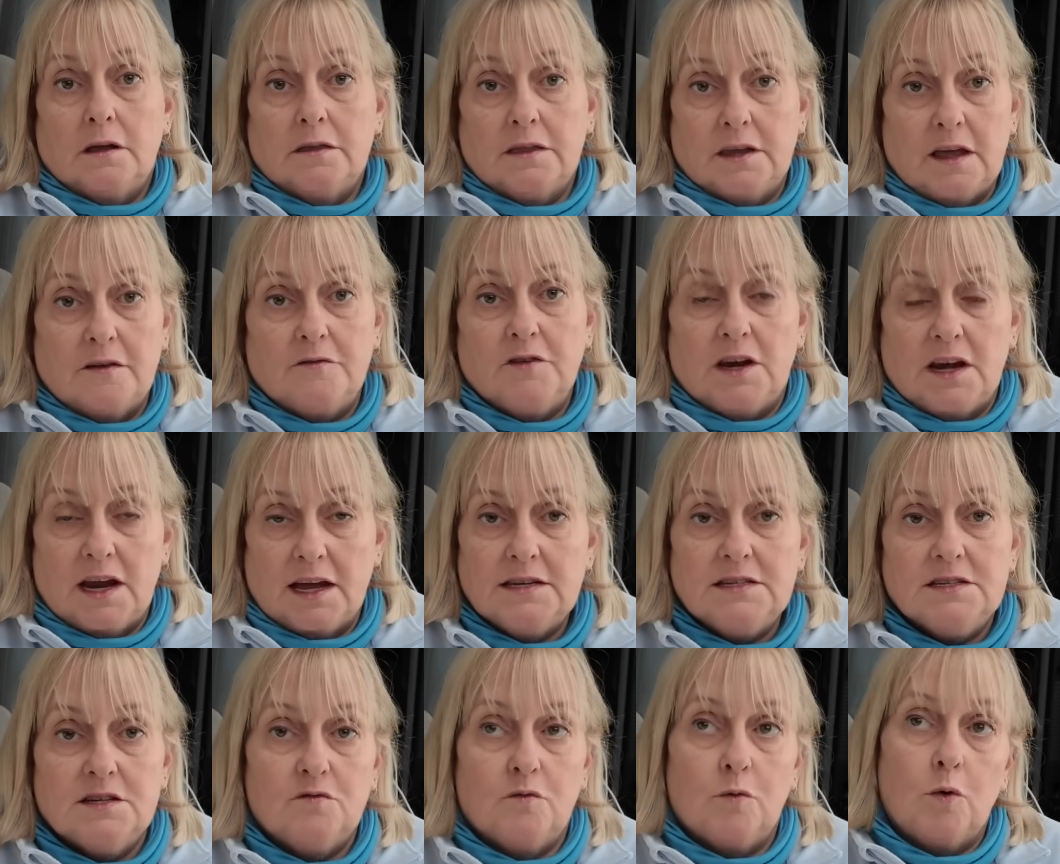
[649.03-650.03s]
They give you an
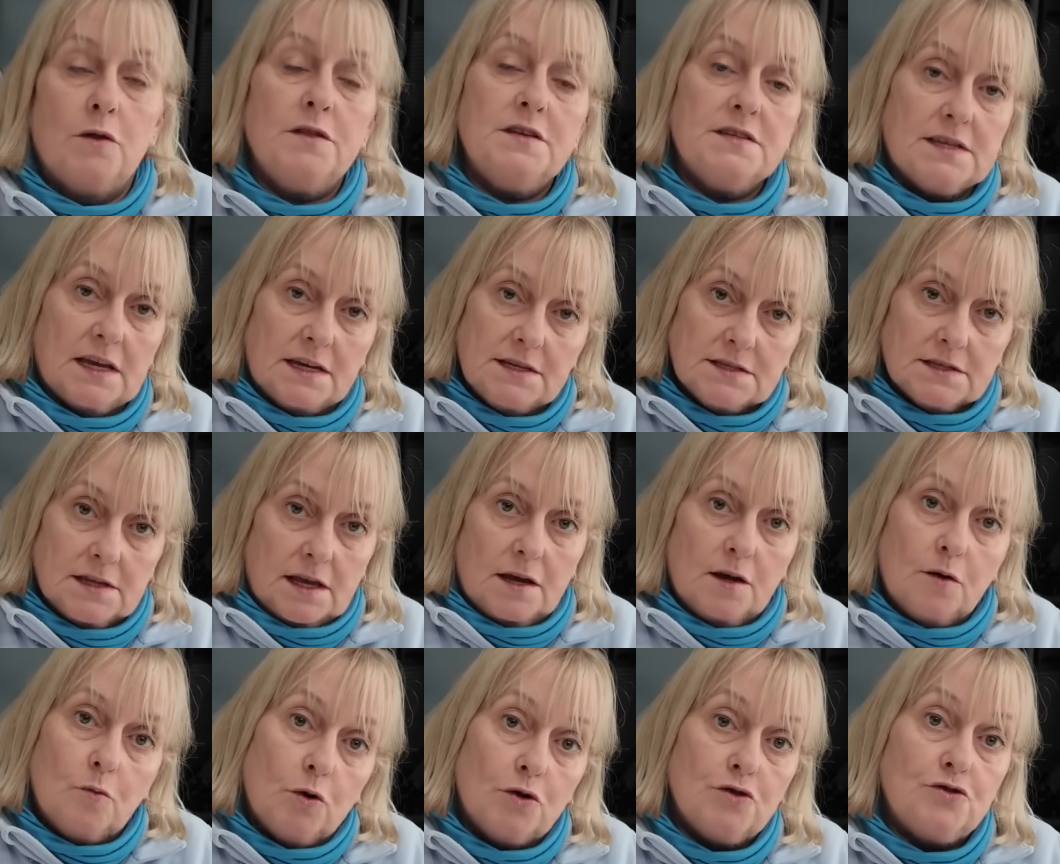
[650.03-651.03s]
idea of what the site's
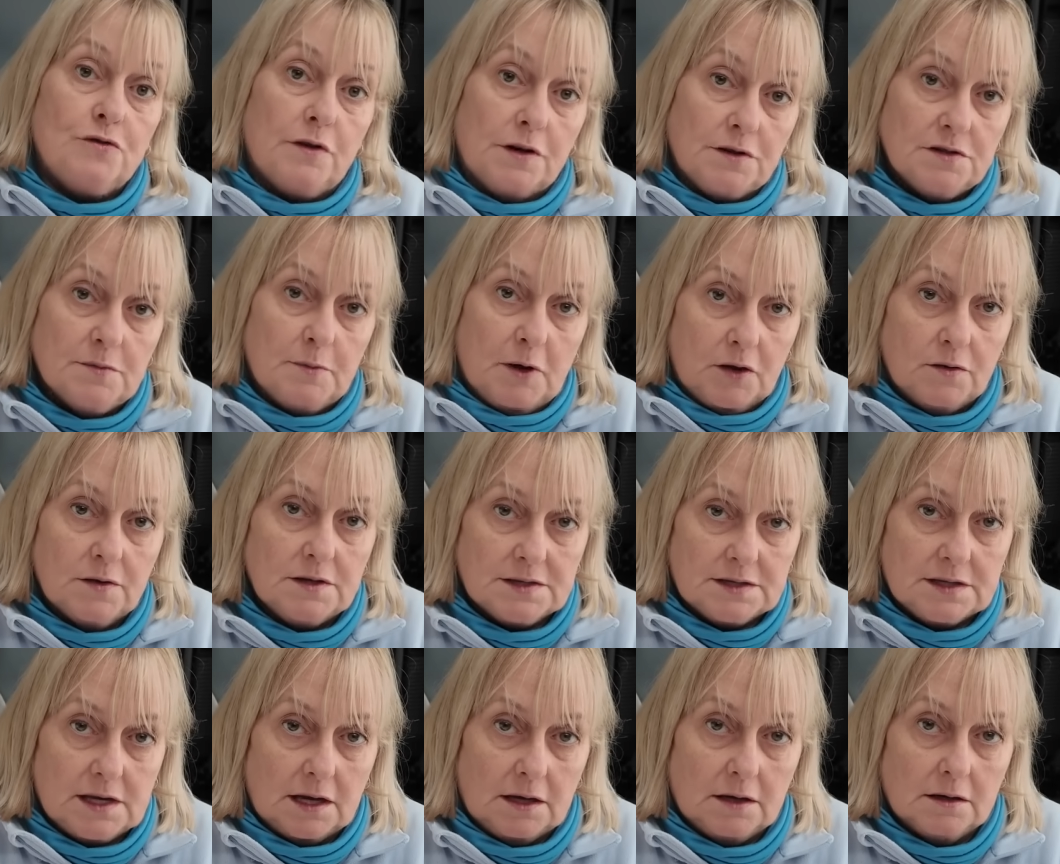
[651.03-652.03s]
like, what's round about the
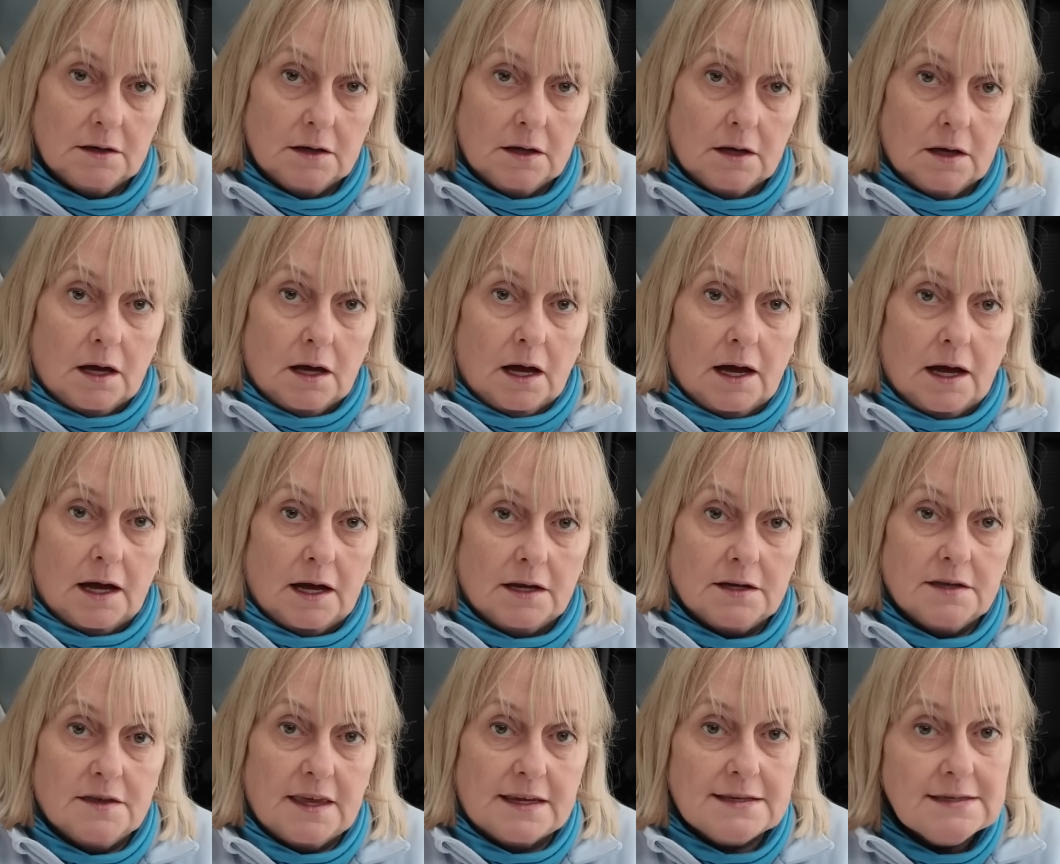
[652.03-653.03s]
site.
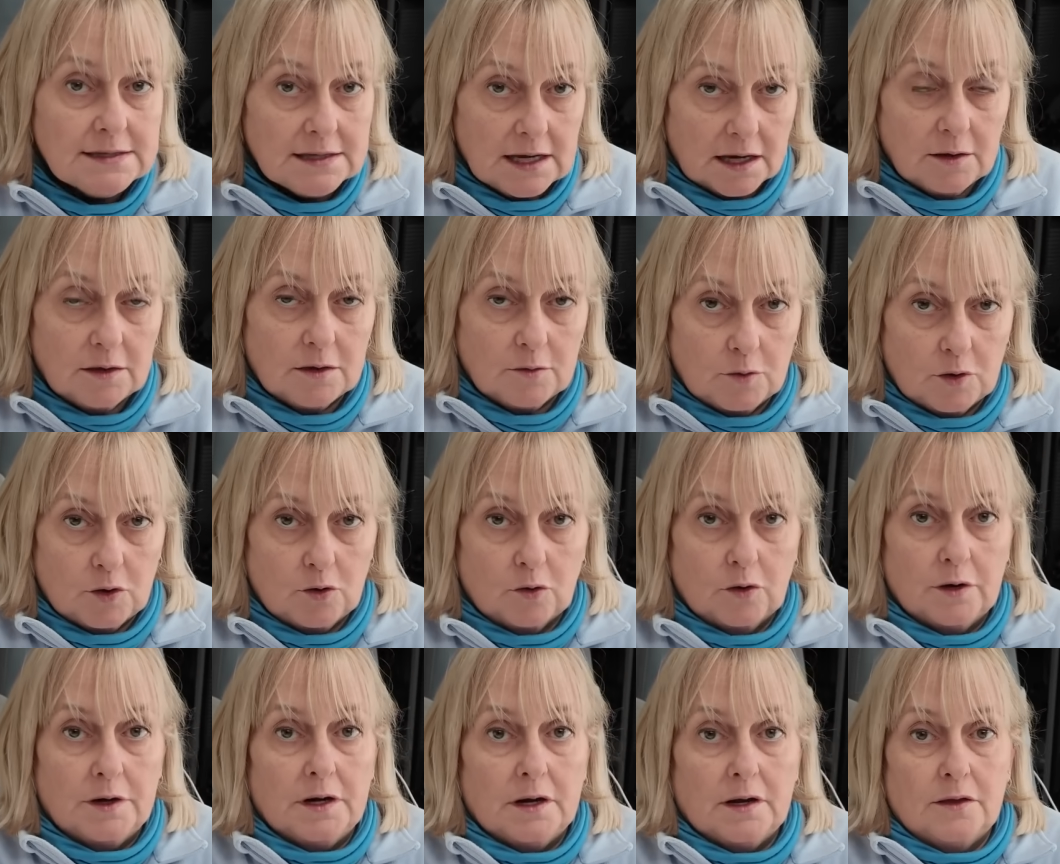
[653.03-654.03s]
And this site that we're
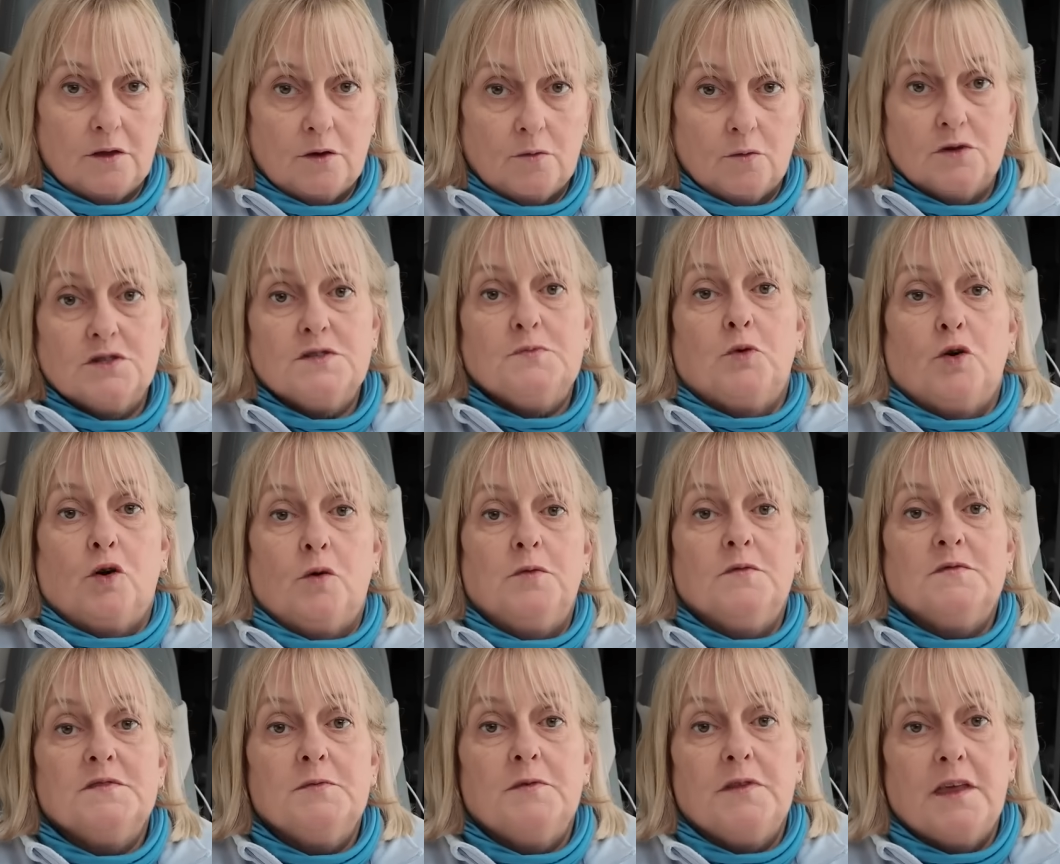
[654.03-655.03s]
on, there was
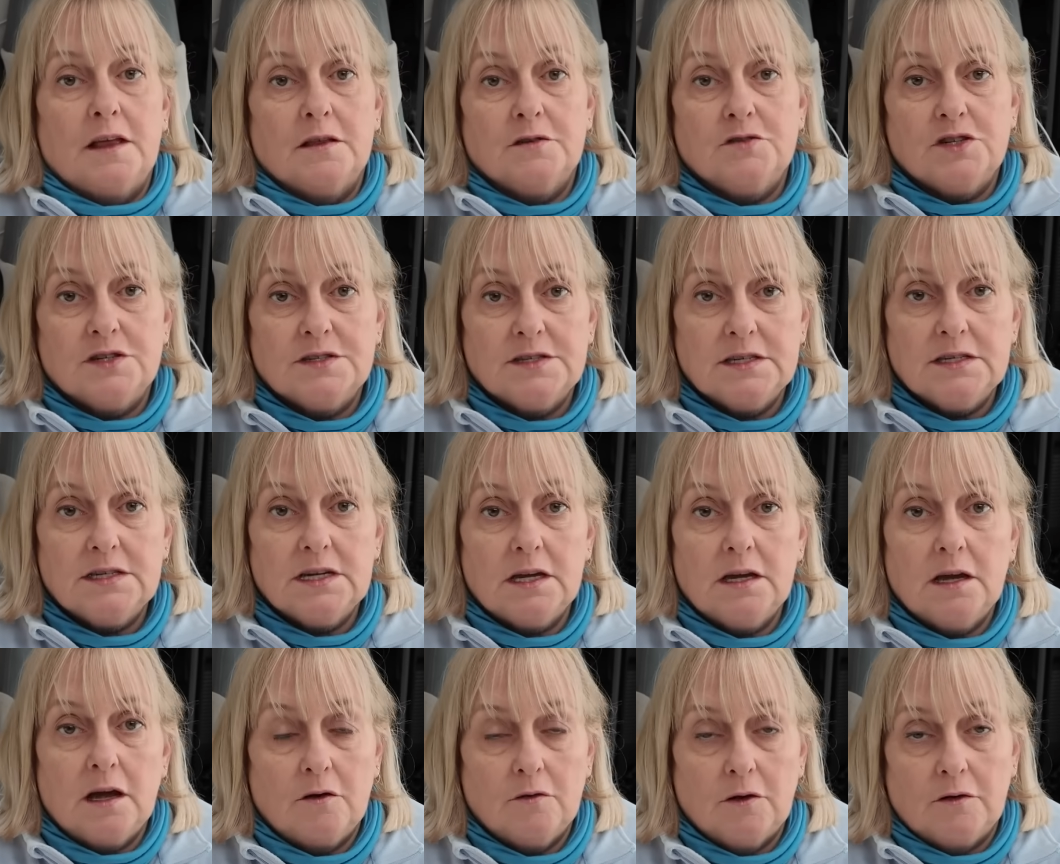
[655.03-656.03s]
problems with
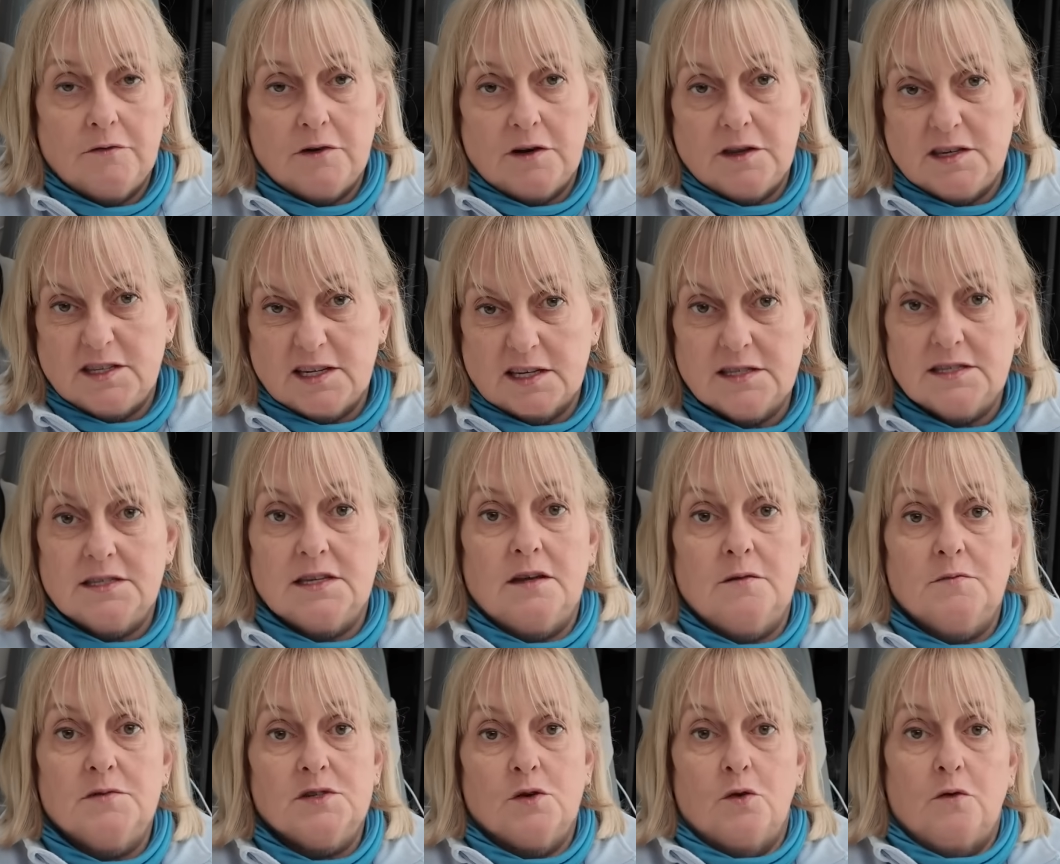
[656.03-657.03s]
electricity. However, they did say
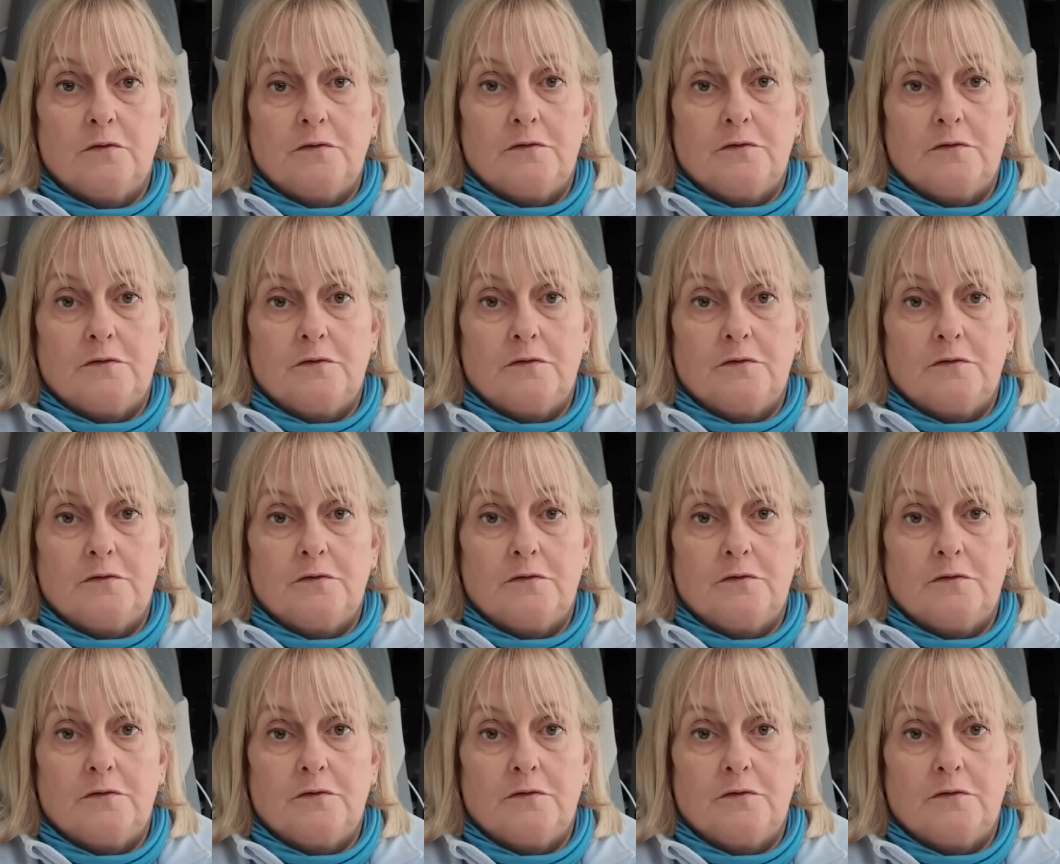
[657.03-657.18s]
it was all